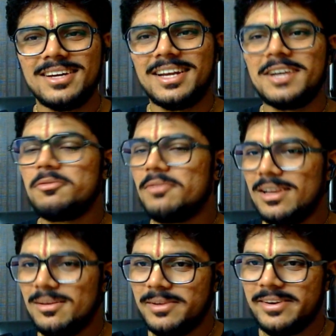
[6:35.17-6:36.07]
It
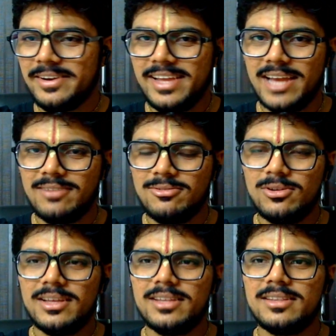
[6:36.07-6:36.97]
will be really helpful
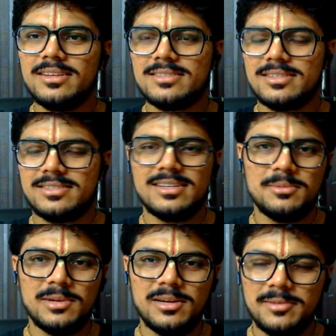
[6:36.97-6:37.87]
in the
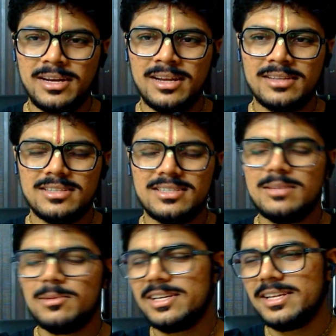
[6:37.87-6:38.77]

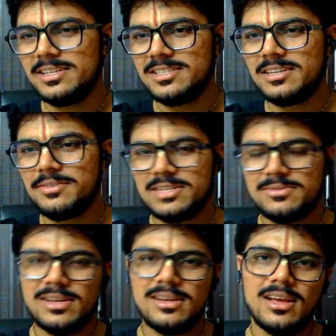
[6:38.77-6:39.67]
sustainability initiative as
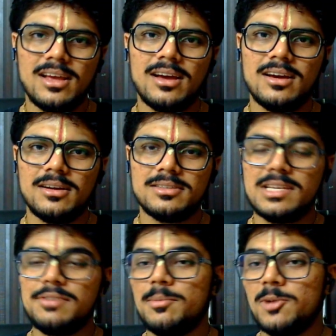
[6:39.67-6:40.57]
well.
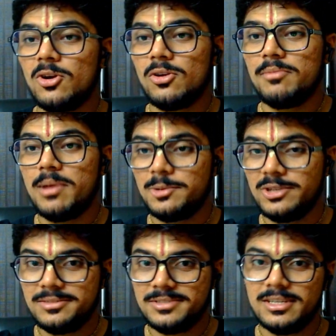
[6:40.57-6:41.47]
Save up a lot of memory,
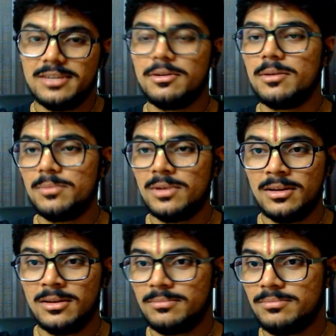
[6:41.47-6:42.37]
save up
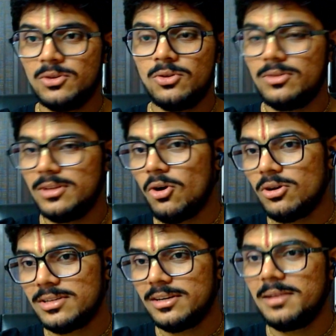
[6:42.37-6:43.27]
the
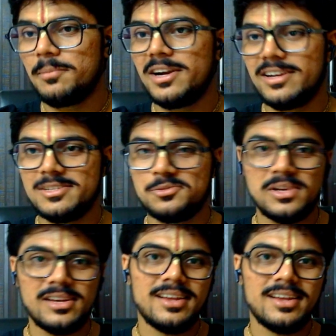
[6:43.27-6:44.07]
cost cutting part as well.